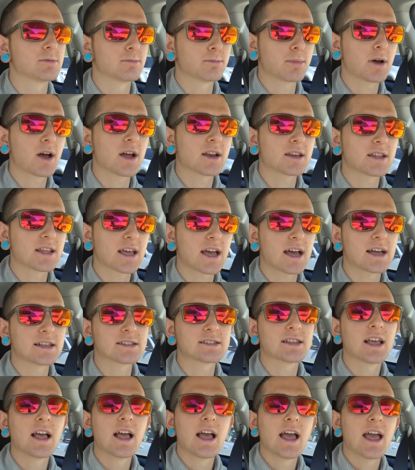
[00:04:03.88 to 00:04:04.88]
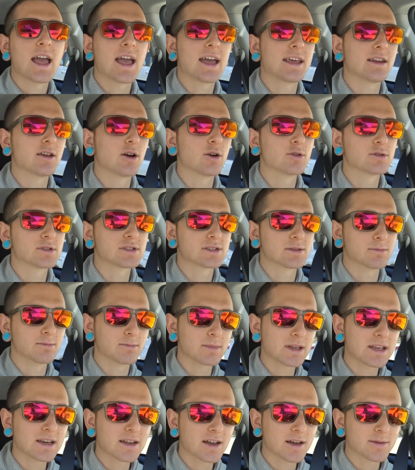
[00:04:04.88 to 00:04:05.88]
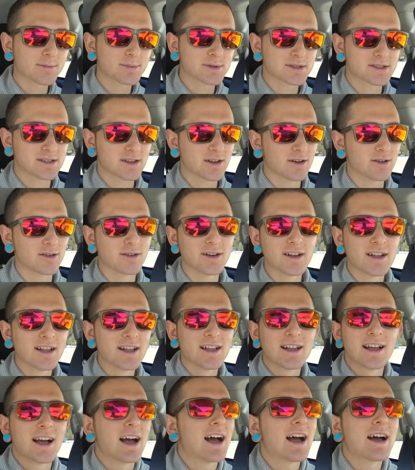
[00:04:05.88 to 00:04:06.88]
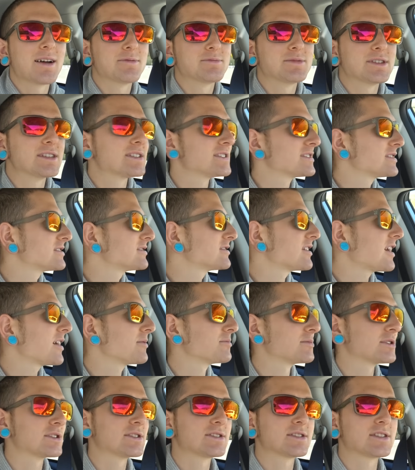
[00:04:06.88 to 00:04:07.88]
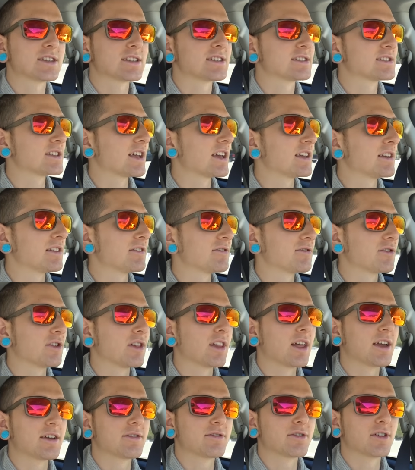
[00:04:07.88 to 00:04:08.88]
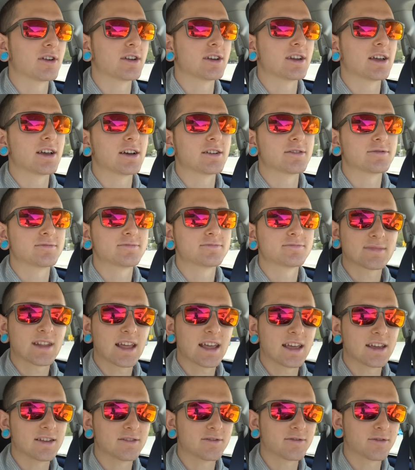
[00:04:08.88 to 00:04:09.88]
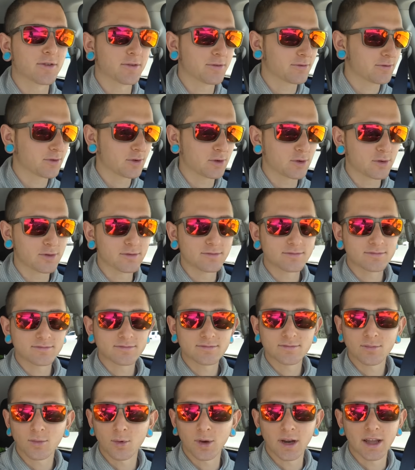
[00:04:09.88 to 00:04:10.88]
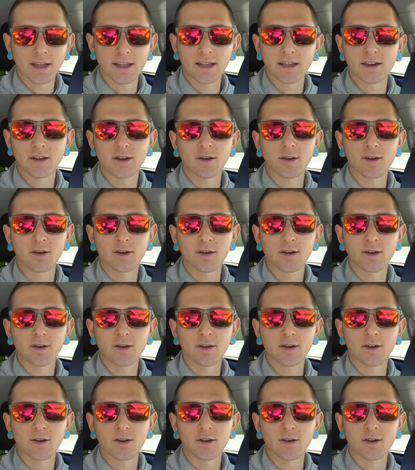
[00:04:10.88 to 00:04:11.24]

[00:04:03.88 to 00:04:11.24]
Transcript: and podcasts and host some meetups. So I'm just excited for life right now and for food when I get